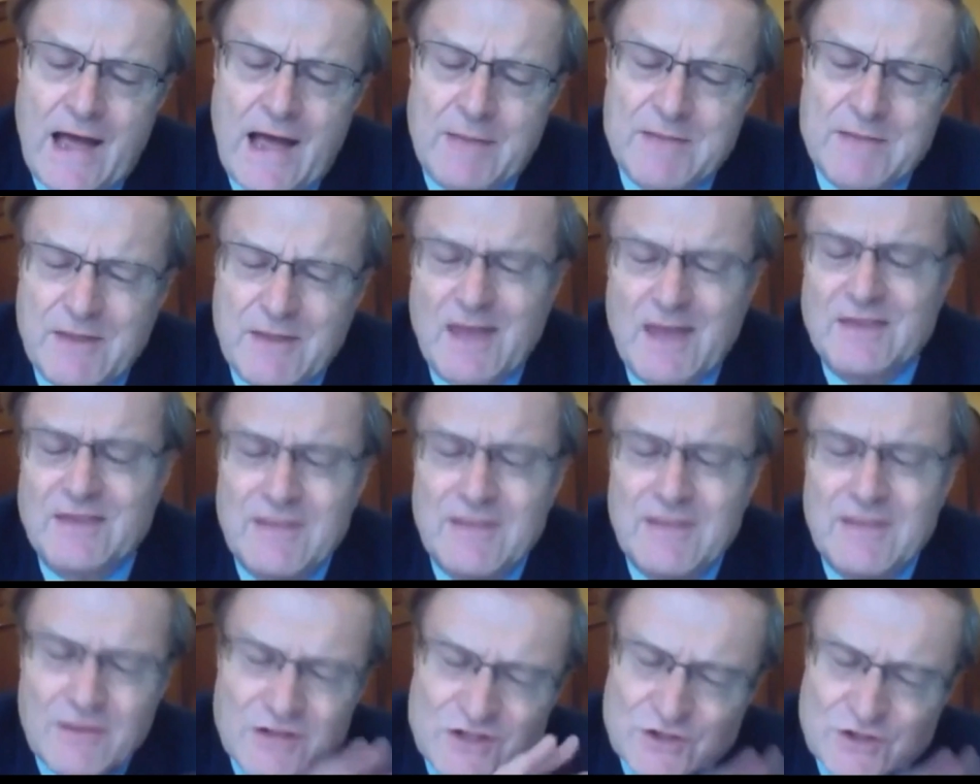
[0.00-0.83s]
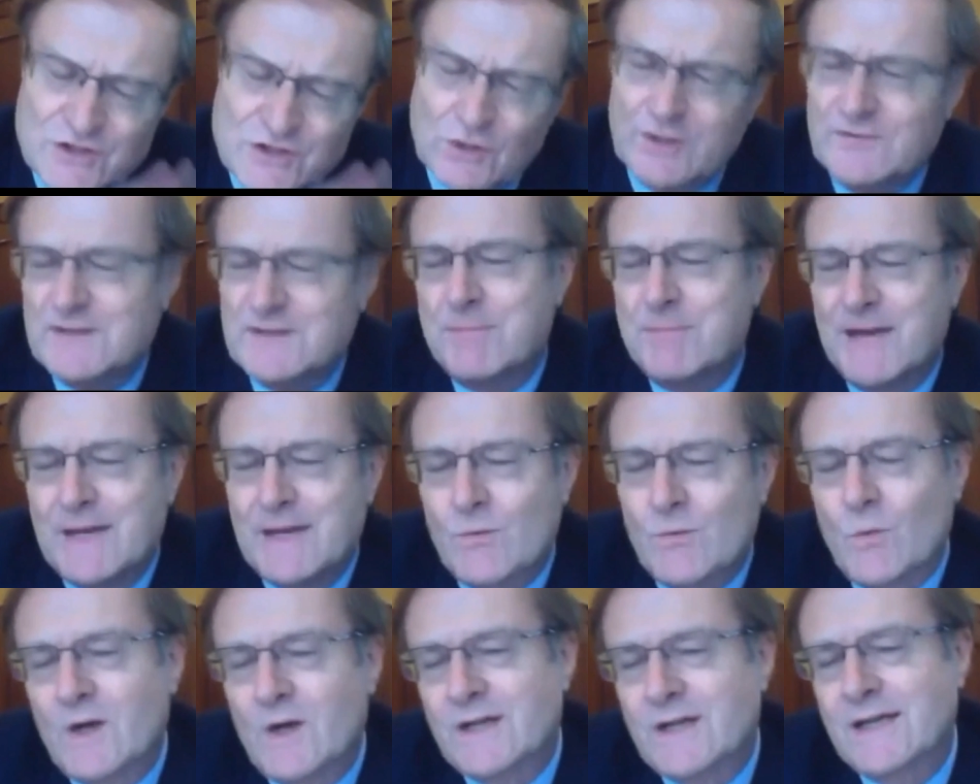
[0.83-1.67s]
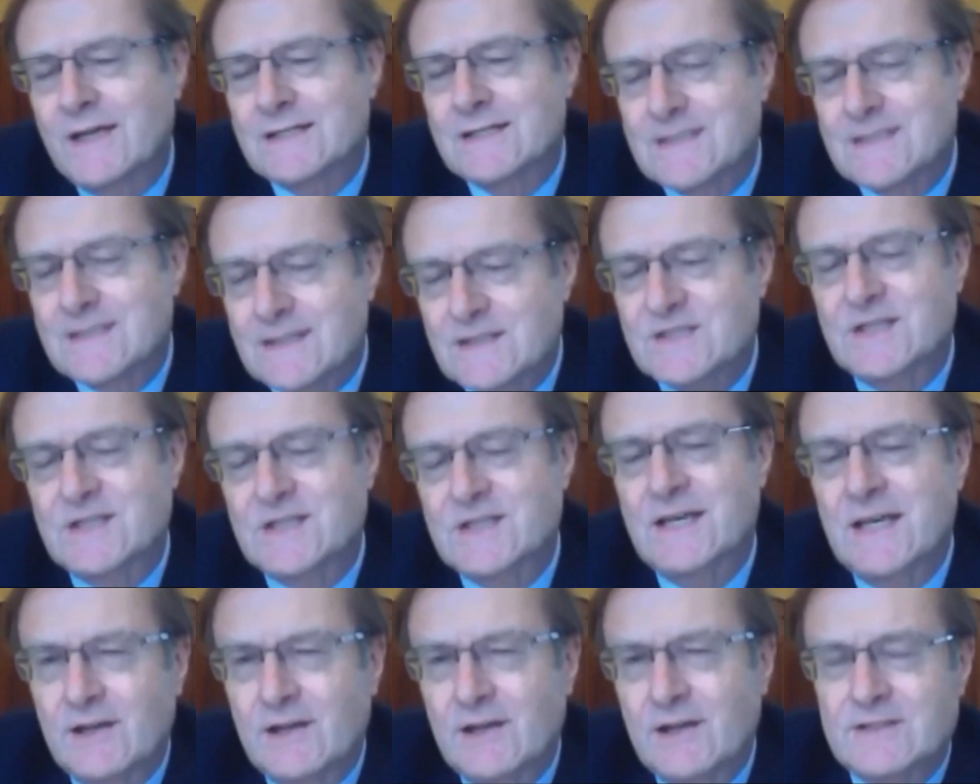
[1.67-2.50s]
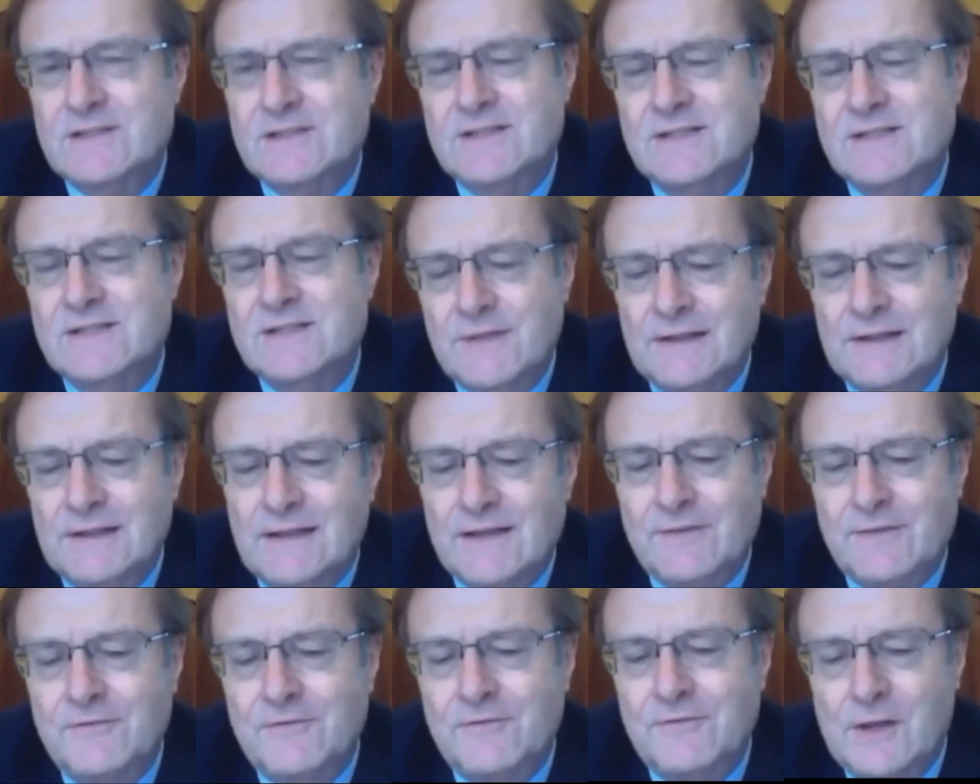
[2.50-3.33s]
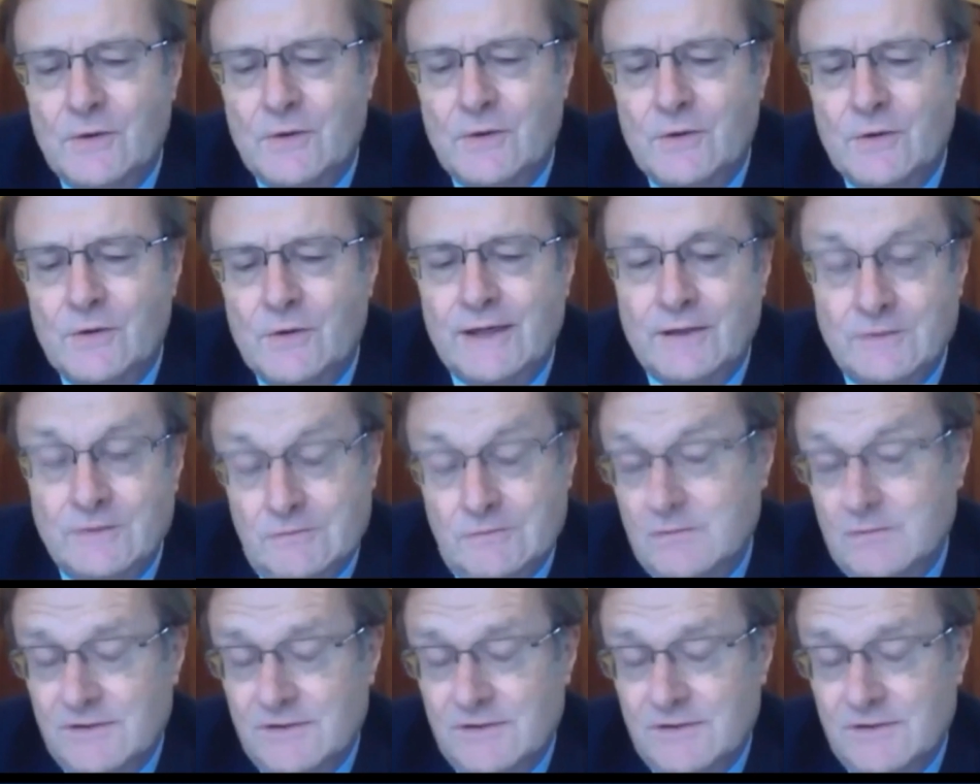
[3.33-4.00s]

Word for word: I mean, I think the sort of debate one gets into here is something like the following, and,